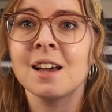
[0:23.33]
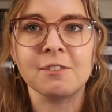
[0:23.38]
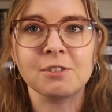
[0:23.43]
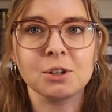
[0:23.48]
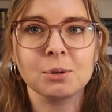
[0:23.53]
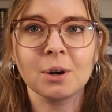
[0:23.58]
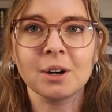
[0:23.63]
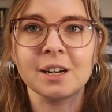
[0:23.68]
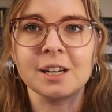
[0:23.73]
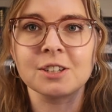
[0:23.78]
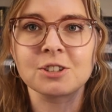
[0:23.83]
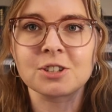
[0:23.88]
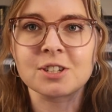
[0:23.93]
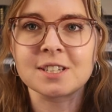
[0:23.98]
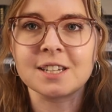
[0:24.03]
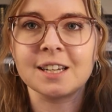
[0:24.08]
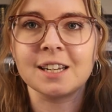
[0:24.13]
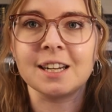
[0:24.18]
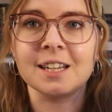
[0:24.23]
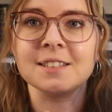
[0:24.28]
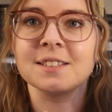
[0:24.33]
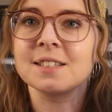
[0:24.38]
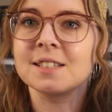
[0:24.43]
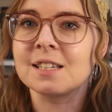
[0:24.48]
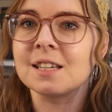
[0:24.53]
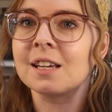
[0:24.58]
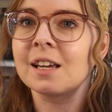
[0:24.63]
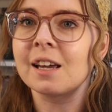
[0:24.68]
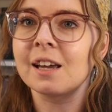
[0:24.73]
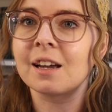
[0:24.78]
If you are interested in
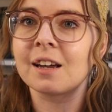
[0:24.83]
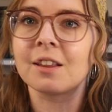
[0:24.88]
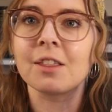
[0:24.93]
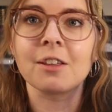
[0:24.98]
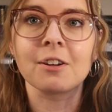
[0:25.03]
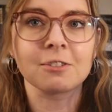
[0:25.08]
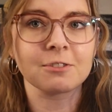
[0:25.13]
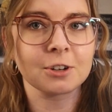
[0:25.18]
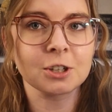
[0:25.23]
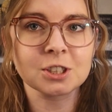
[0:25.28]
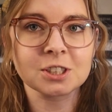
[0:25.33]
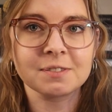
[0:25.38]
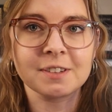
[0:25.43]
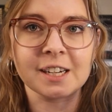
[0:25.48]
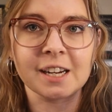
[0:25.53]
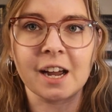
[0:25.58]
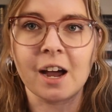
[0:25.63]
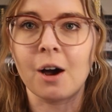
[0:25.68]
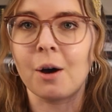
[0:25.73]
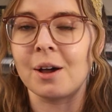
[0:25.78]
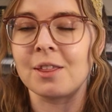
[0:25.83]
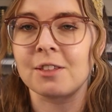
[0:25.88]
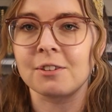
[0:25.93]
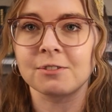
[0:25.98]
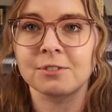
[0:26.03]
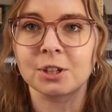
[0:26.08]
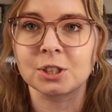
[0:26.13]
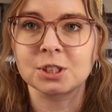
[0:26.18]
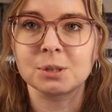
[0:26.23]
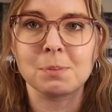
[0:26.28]
seeing the first video and the
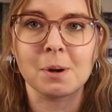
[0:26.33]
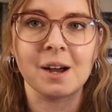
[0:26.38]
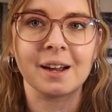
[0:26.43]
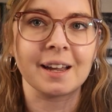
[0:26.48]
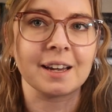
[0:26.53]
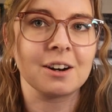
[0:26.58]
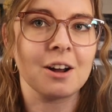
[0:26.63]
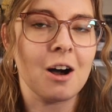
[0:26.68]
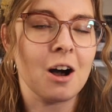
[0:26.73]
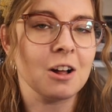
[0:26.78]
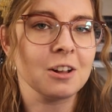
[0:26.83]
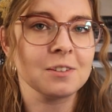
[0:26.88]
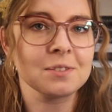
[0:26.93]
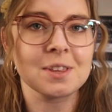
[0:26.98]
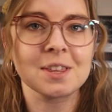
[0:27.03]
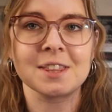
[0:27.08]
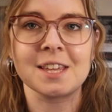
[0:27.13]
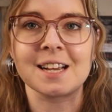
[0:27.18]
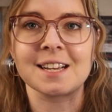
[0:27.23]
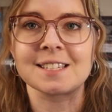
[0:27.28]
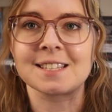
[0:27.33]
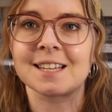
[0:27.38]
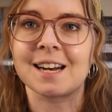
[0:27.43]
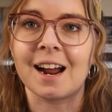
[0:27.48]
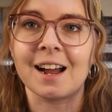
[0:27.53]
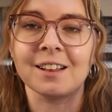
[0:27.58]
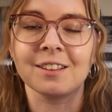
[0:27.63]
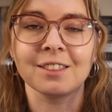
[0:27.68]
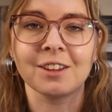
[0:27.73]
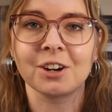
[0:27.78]
first book and all of the things
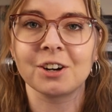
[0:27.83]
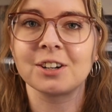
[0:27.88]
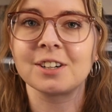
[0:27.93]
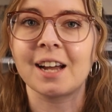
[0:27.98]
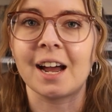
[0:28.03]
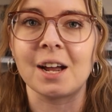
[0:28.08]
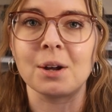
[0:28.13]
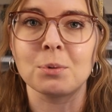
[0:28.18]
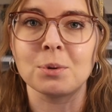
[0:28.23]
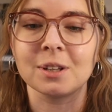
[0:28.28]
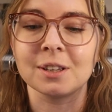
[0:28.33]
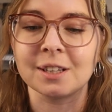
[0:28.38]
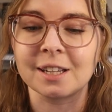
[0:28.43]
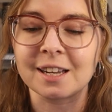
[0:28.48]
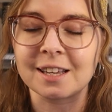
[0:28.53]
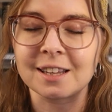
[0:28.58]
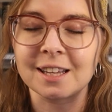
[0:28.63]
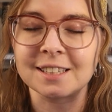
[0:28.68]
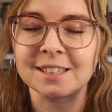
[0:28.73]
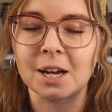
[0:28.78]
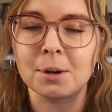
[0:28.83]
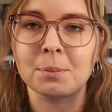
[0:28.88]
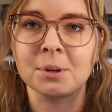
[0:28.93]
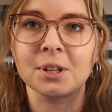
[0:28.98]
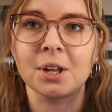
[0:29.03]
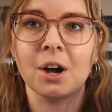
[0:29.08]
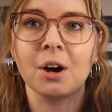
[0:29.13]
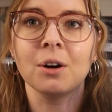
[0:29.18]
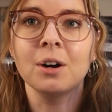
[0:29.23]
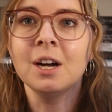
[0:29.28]
that I learned, I will link that down
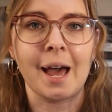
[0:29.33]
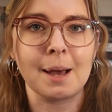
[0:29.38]
below.